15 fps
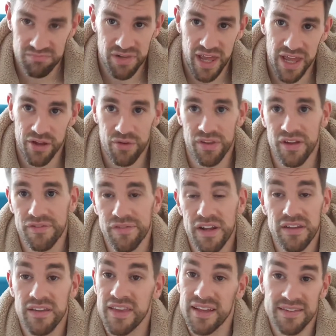laying on their
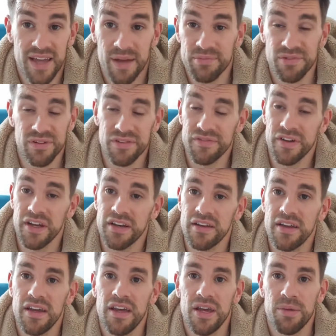front, and that's absolutely fine.
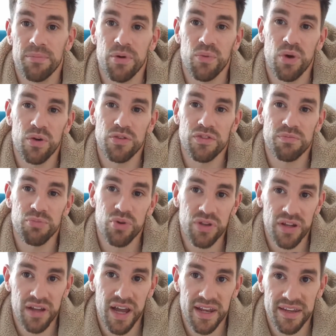But what's more
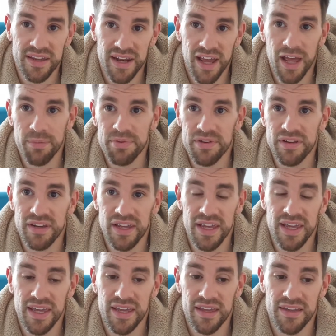than likely going to happen
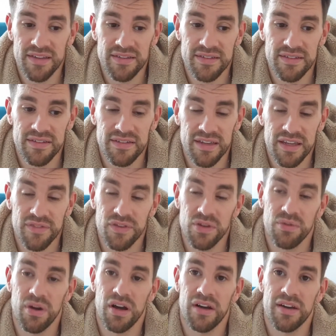is if
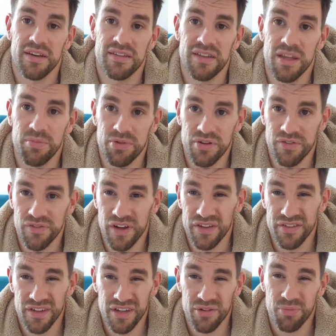you are going to sleep on your
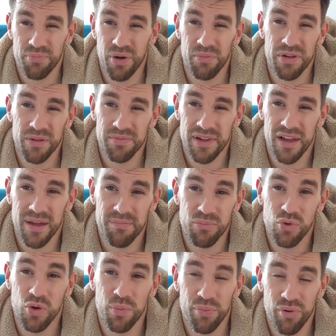front, you're going to probably apply
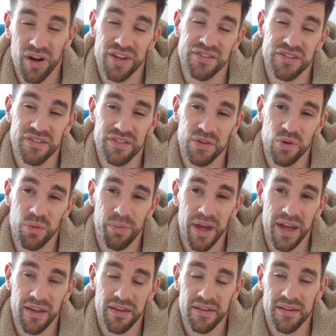more pressure to your
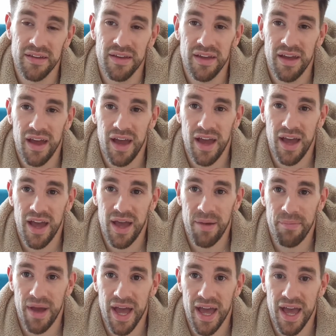bag.
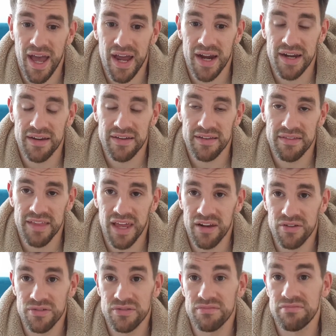And
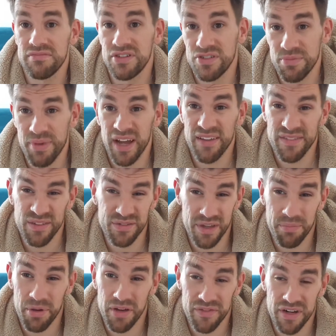that'll, as your bag fills
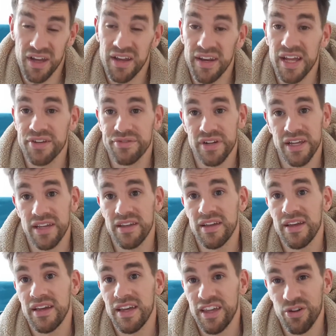up overnight naturally,
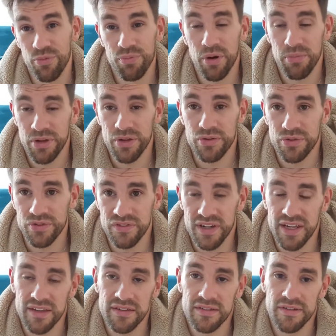it'll probably cause
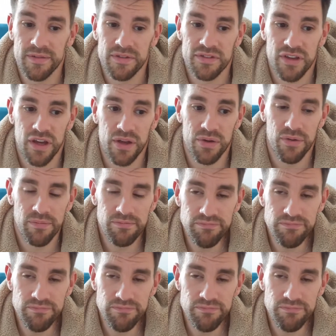leaks. So